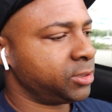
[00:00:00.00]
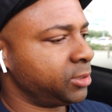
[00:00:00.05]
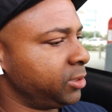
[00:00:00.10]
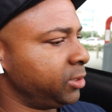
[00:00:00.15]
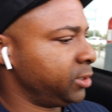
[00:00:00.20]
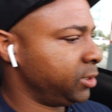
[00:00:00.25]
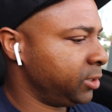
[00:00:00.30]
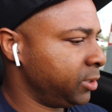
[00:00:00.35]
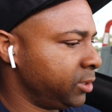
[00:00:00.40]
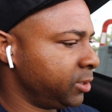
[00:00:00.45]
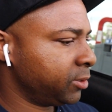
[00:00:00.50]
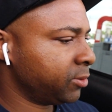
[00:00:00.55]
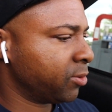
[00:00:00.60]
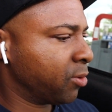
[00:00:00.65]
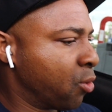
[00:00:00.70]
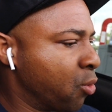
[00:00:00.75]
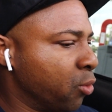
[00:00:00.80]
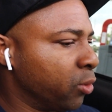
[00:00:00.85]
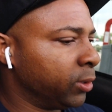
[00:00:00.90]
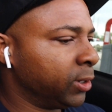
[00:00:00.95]
the
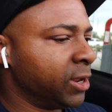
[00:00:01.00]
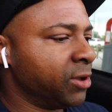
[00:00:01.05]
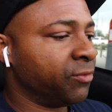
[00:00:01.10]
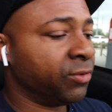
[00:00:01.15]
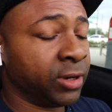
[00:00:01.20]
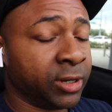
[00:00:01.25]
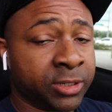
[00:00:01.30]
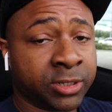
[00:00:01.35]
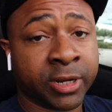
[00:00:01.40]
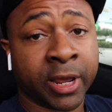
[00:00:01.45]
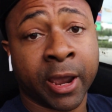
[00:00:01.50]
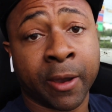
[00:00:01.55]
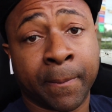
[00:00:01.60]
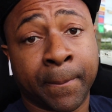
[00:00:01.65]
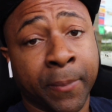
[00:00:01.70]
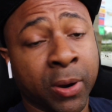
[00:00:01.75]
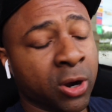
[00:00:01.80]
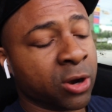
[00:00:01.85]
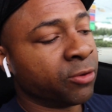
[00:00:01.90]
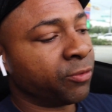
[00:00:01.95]
oil level is now
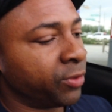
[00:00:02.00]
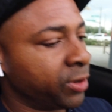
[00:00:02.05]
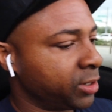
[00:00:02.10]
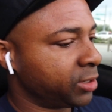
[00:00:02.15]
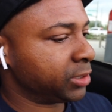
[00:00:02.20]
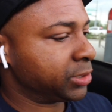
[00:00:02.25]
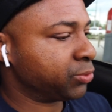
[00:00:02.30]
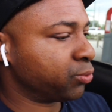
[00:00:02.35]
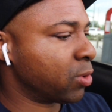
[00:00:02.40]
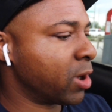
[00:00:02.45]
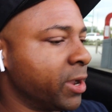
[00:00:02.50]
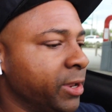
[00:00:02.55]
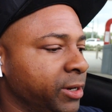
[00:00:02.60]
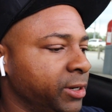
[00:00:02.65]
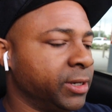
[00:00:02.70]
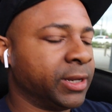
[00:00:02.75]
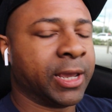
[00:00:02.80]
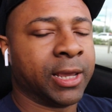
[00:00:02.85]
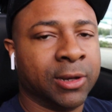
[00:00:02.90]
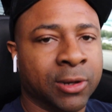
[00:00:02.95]
perfect. It's right
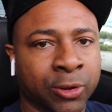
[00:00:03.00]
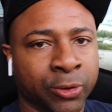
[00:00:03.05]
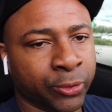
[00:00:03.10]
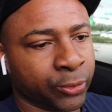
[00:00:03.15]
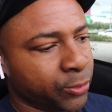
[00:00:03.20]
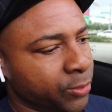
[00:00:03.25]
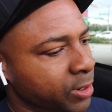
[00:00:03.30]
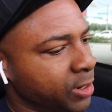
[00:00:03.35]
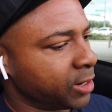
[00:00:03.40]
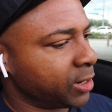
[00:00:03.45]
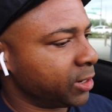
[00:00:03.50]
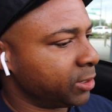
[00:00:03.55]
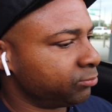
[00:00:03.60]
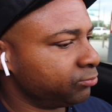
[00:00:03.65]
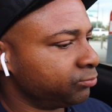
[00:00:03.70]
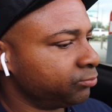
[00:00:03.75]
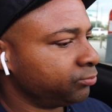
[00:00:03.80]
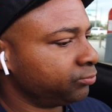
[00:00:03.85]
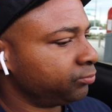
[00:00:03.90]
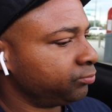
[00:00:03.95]
in that little
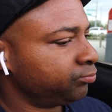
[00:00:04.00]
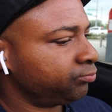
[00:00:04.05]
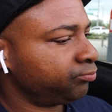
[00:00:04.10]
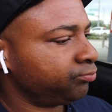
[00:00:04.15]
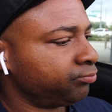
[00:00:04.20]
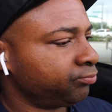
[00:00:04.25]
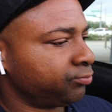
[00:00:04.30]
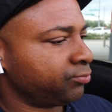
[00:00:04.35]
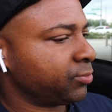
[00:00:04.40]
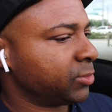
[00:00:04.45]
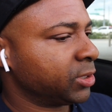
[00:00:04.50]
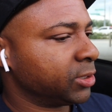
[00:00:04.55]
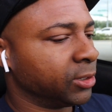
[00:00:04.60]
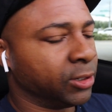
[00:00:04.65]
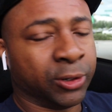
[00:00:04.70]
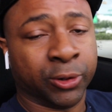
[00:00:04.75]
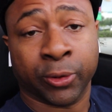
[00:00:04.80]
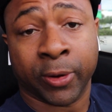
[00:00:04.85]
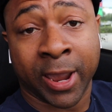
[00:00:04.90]
the little